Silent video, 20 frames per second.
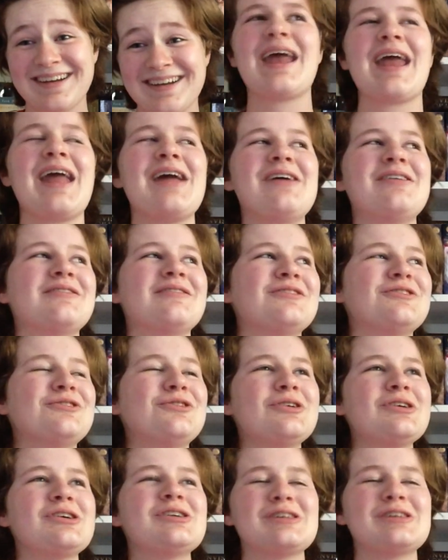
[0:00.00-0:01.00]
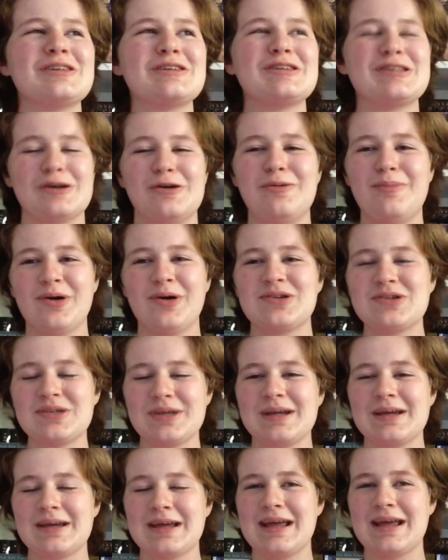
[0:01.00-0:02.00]
It looks so much
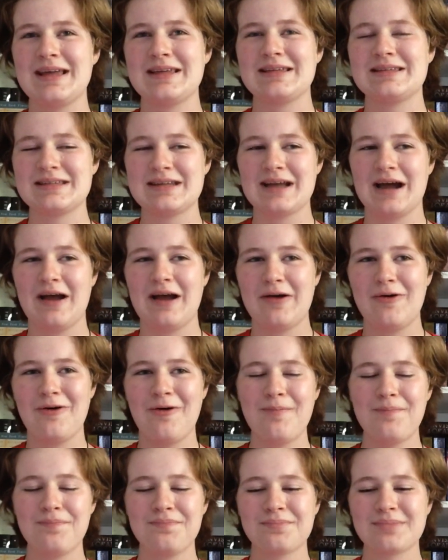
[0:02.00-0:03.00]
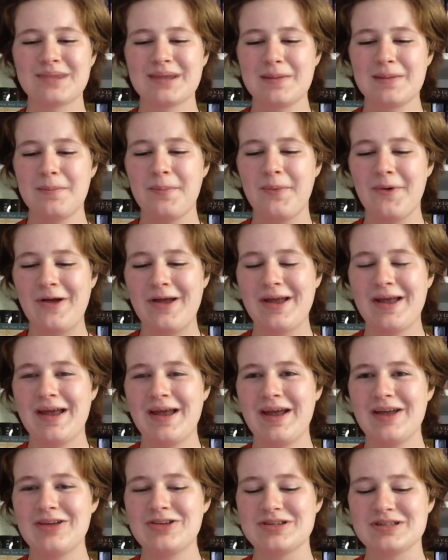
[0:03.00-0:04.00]
like his style, but
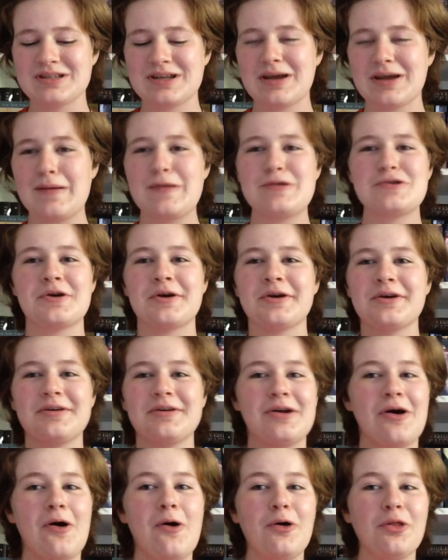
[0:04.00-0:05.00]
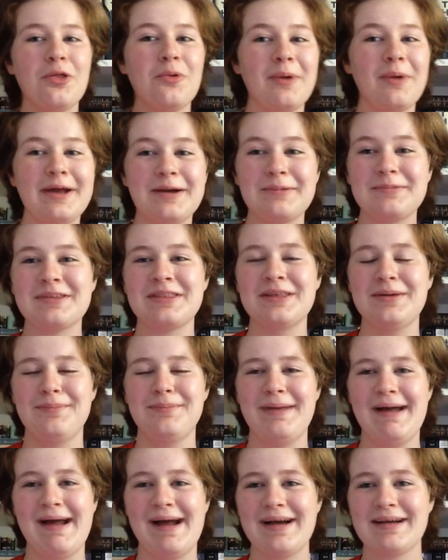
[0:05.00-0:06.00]
just turned all the way up to the
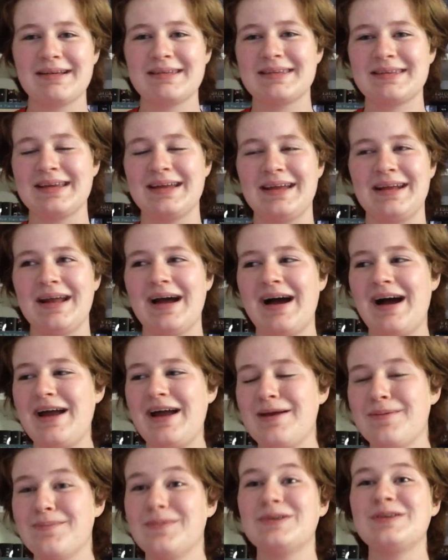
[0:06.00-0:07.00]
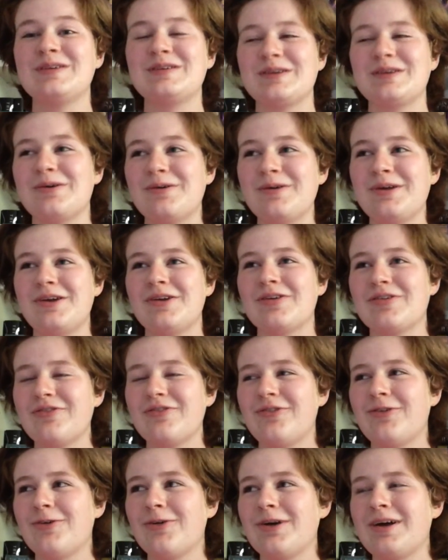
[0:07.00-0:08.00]
max, and I am so here
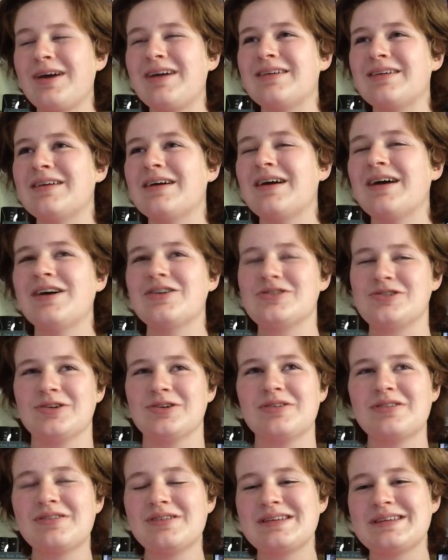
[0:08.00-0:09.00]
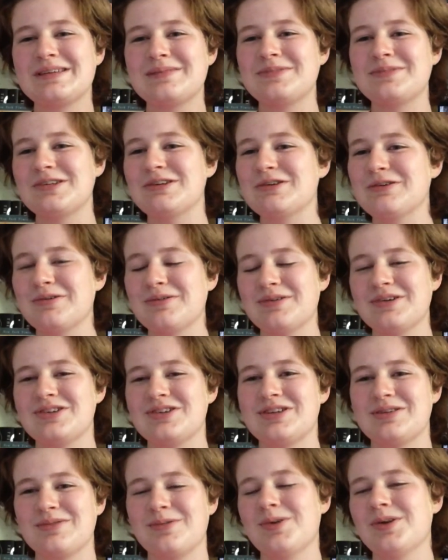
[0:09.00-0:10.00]
for it. And Journalism 2 is
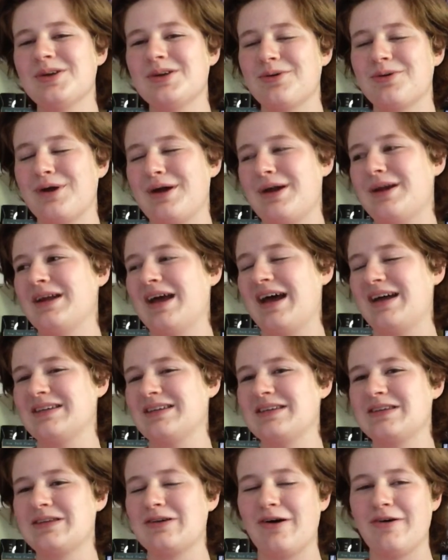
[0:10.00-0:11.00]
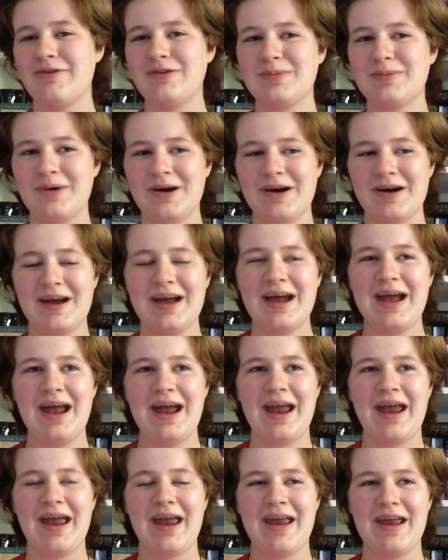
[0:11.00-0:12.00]
just really great, and it has a soft spot
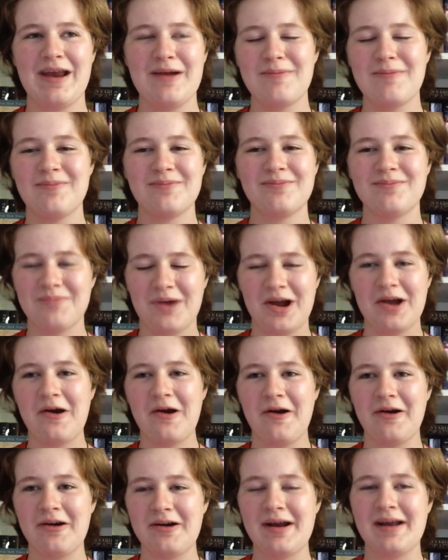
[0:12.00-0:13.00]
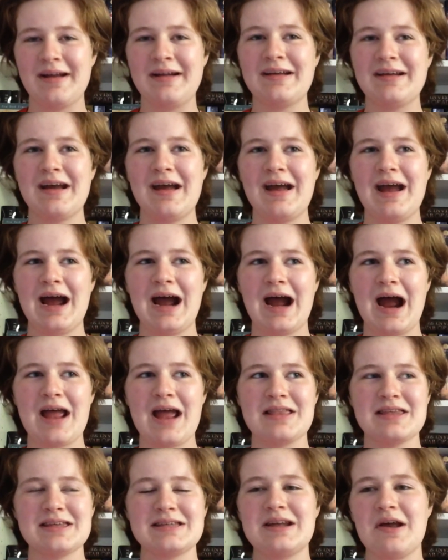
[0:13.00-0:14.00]
in my heart, and
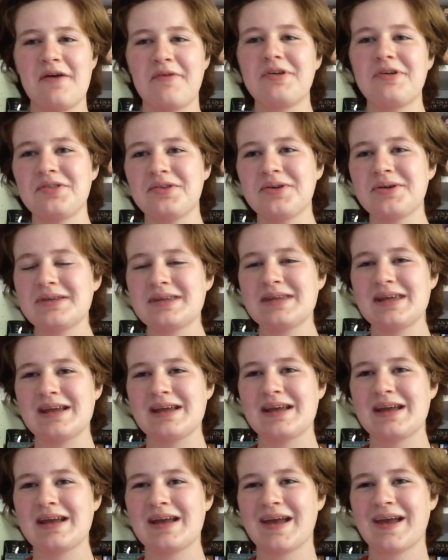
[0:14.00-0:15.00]
this definitely looks like